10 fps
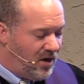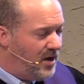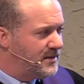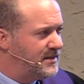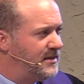
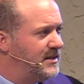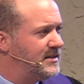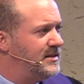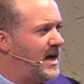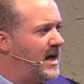caught in
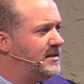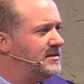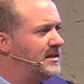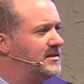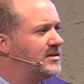this
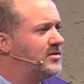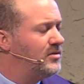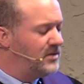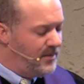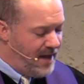
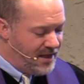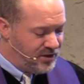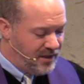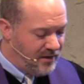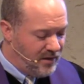nonsensical
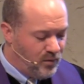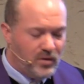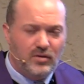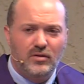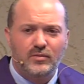imaginary
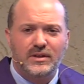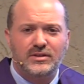world,